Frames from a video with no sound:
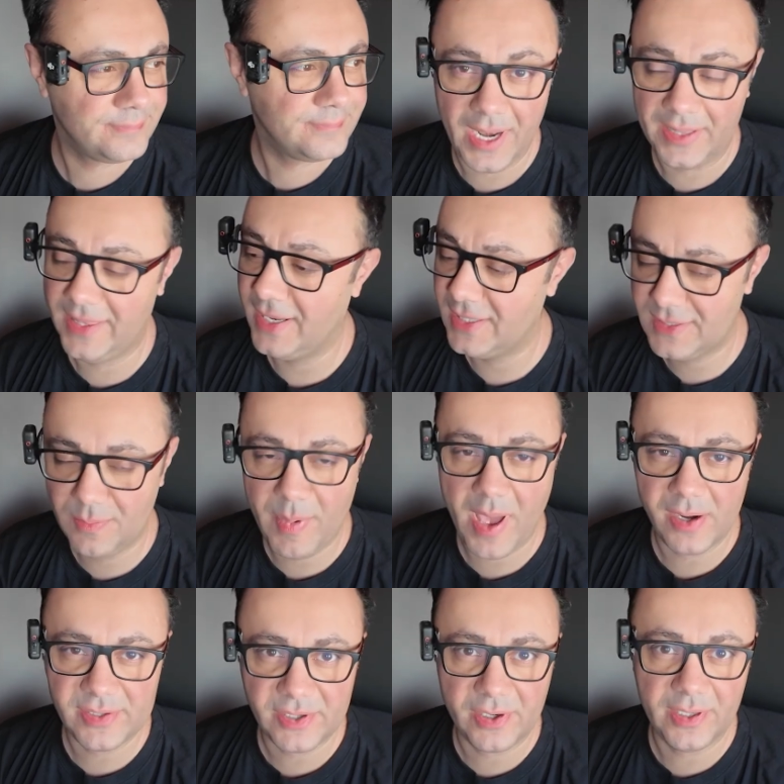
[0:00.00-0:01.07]
I think the
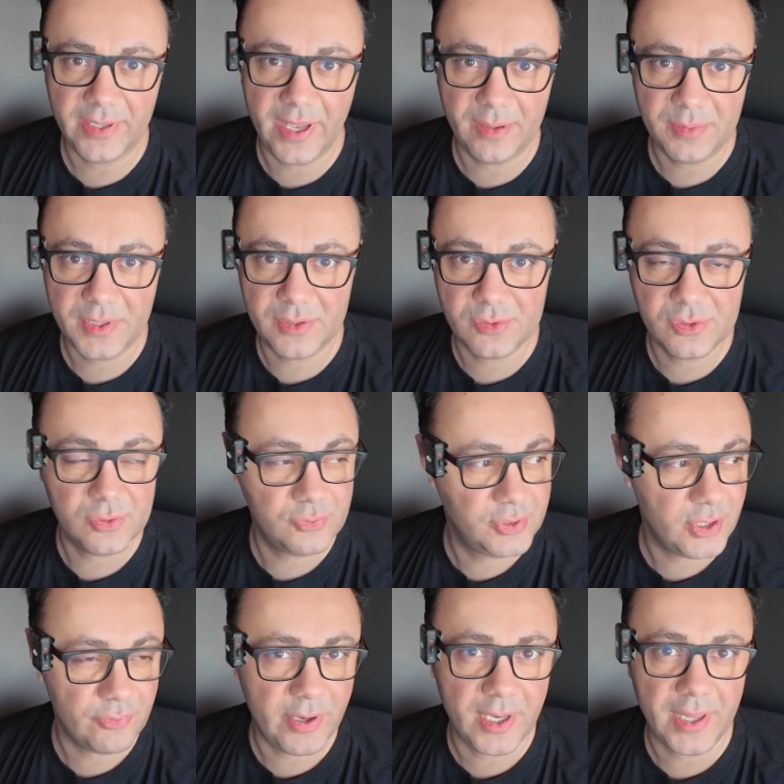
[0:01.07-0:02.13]
battery's already dead, but it was
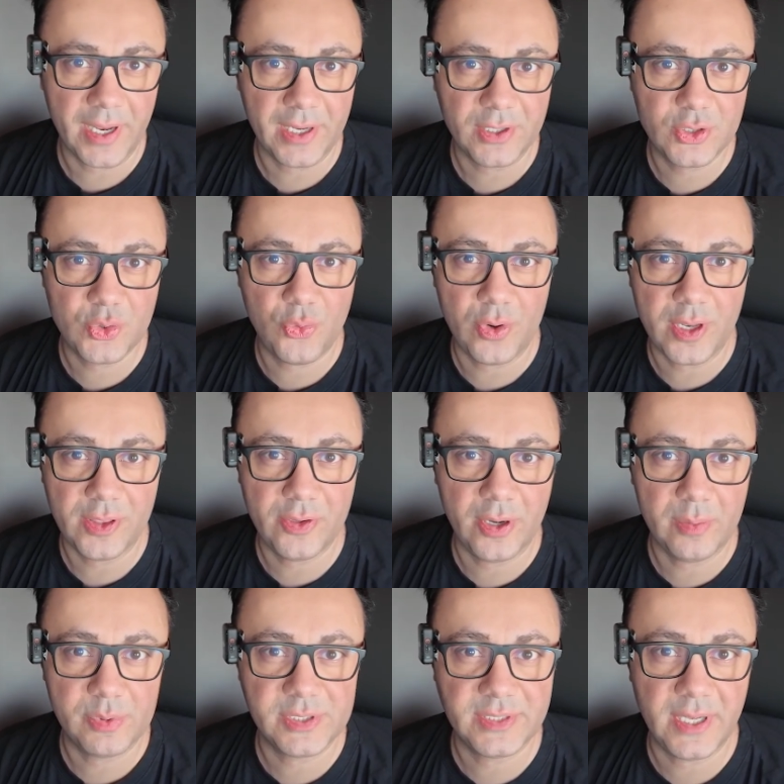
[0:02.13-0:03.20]
already like at
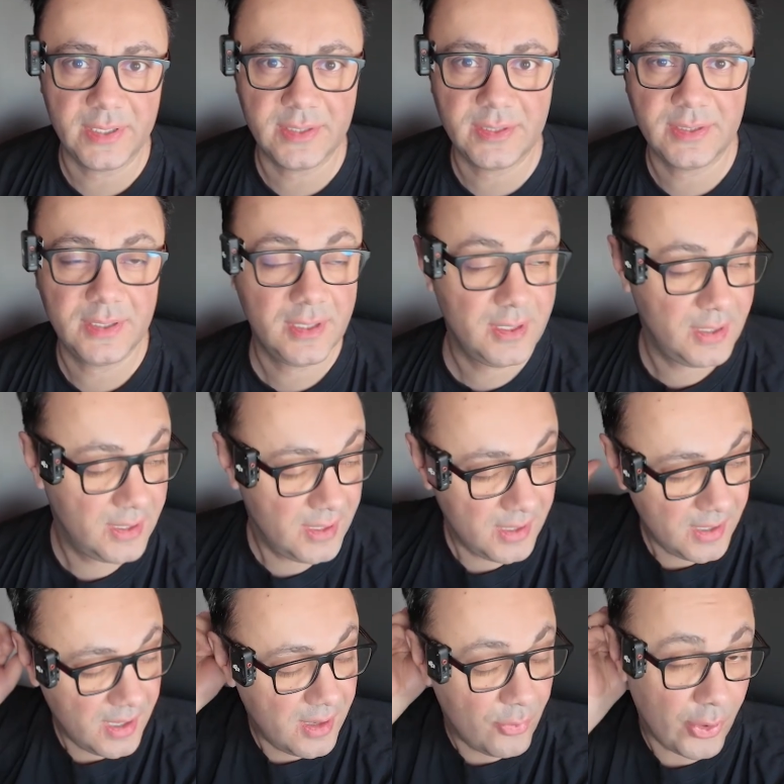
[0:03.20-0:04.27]
20-30%.
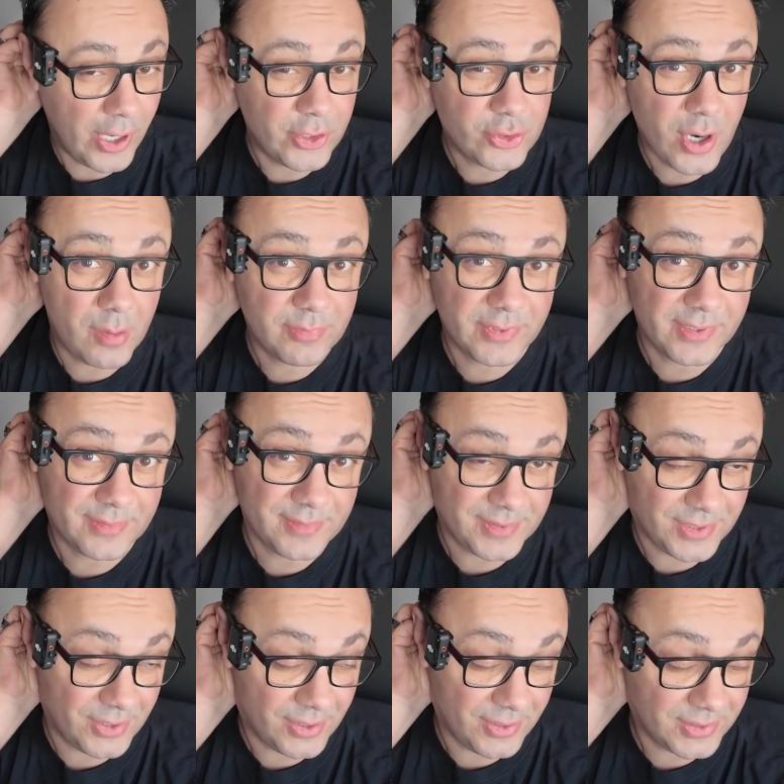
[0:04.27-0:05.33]
when I dropped it,
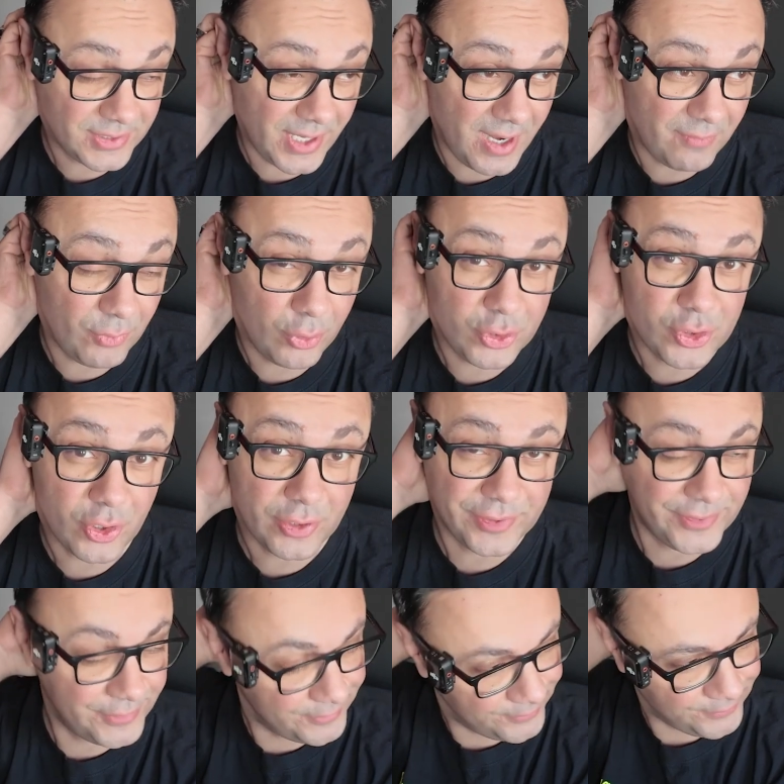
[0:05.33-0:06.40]
so it's gonna have no
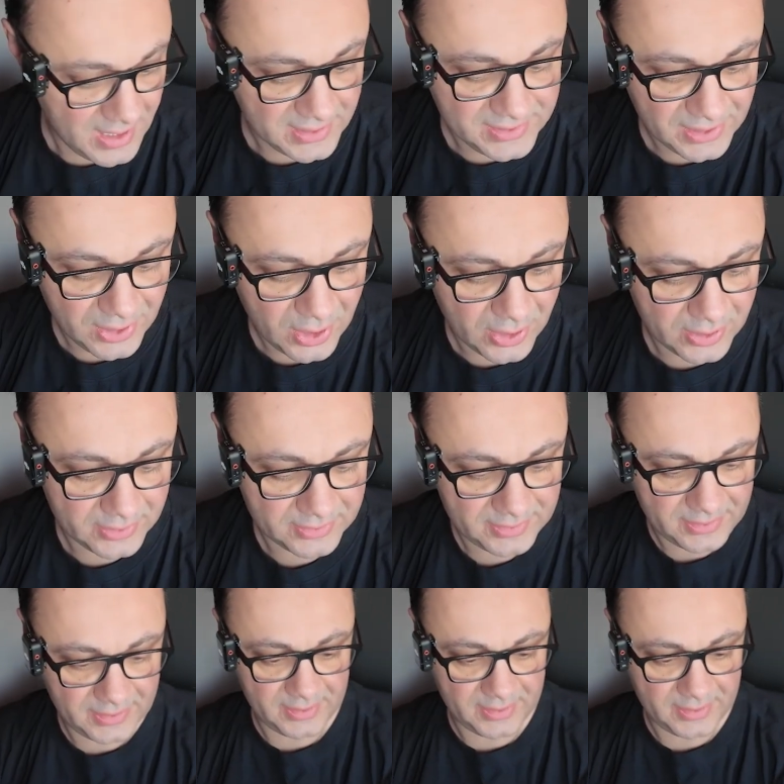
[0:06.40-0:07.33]
charge. Lesson learned.